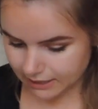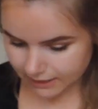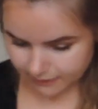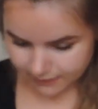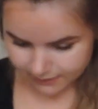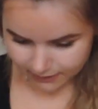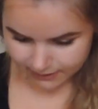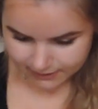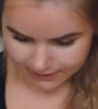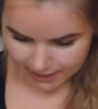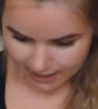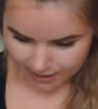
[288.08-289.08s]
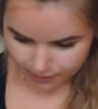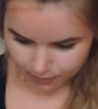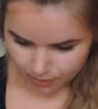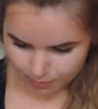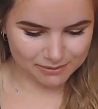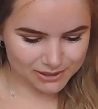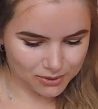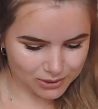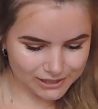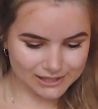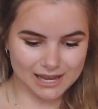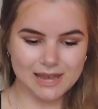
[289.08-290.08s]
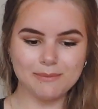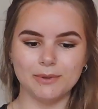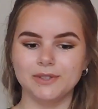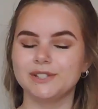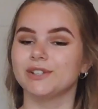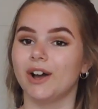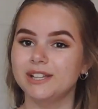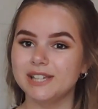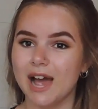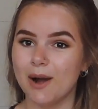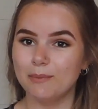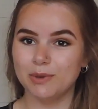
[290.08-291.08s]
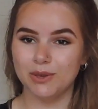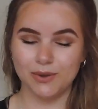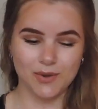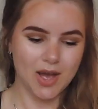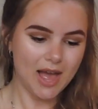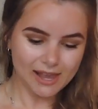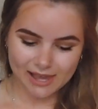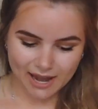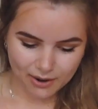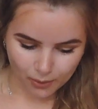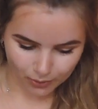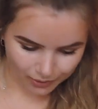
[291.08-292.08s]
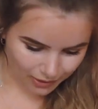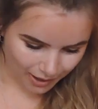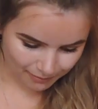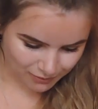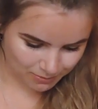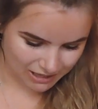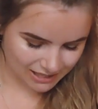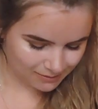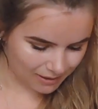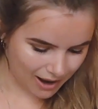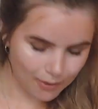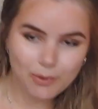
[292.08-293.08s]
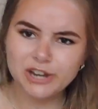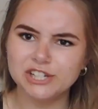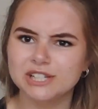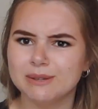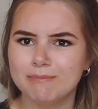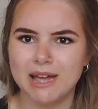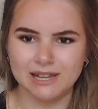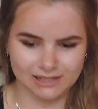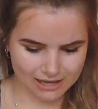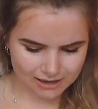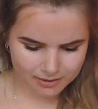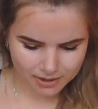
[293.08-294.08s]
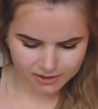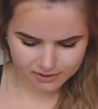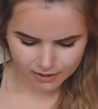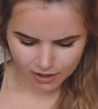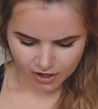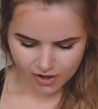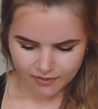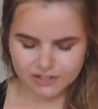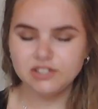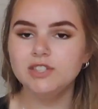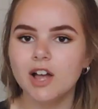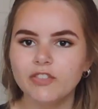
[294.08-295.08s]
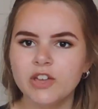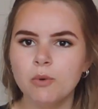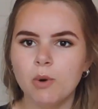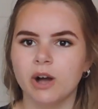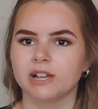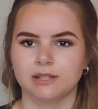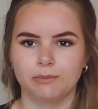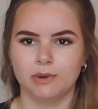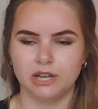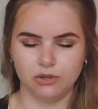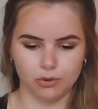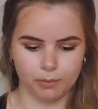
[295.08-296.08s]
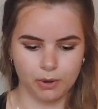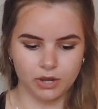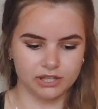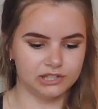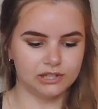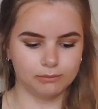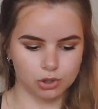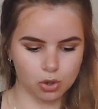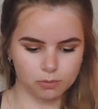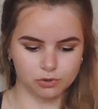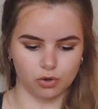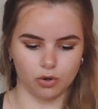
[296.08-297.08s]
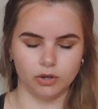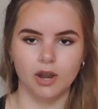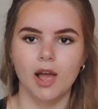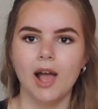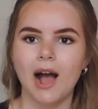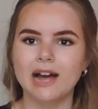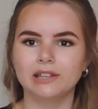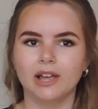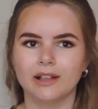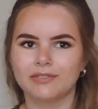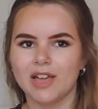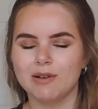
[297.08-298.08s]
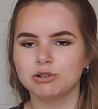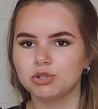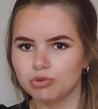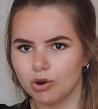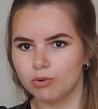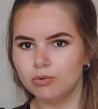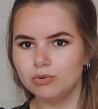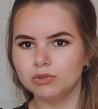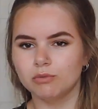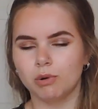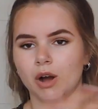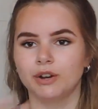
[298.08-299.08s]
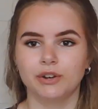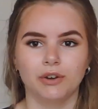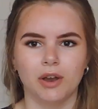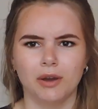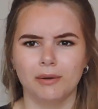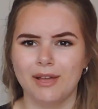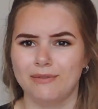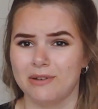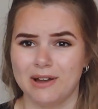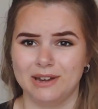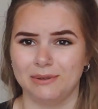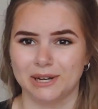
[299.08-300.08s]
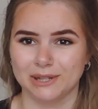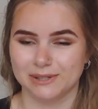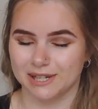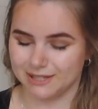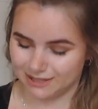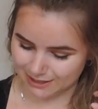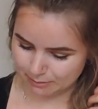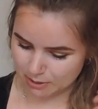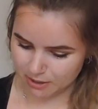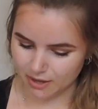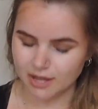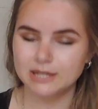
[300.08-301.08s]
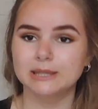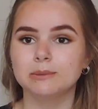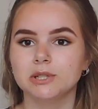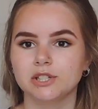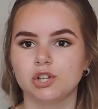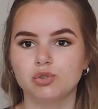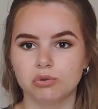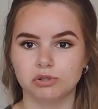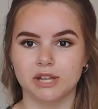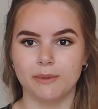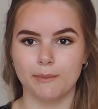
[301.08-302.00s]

need it in the size down. So it's got a zip on the side to help you get it on comfortably as well, which is amazing, because there's nothing worse than when you're putting some tops on and like they're a struggle. Well, I don't know if anyone else gets this, but sometimes I struggle to